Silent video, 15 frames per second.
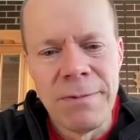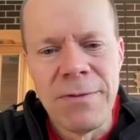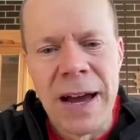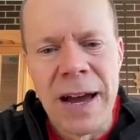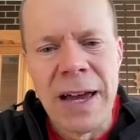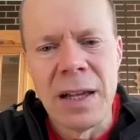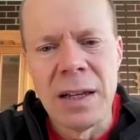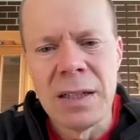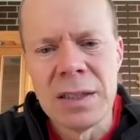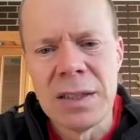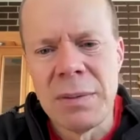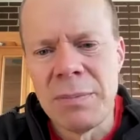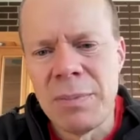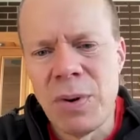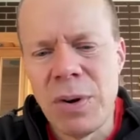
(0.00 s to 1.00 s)
fail at
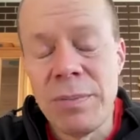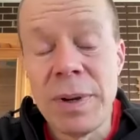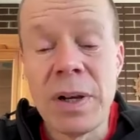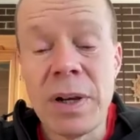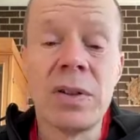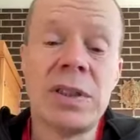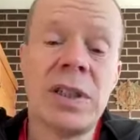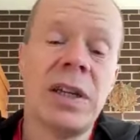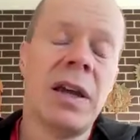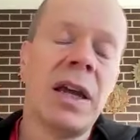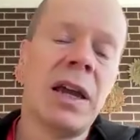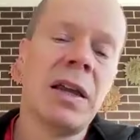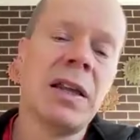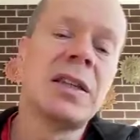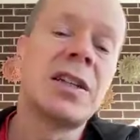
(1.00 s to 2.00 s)
some point, because
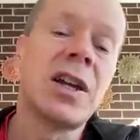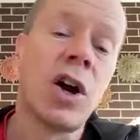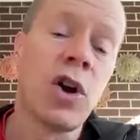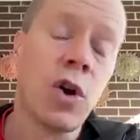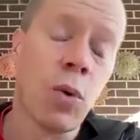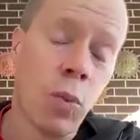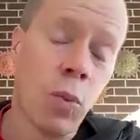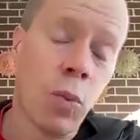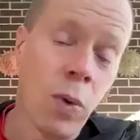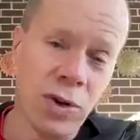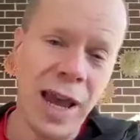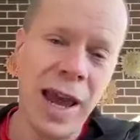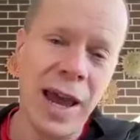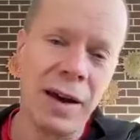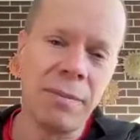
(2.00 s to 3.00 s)
it's going to wear you
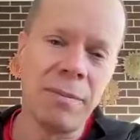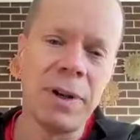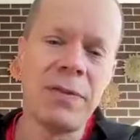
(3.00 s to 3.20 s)
down.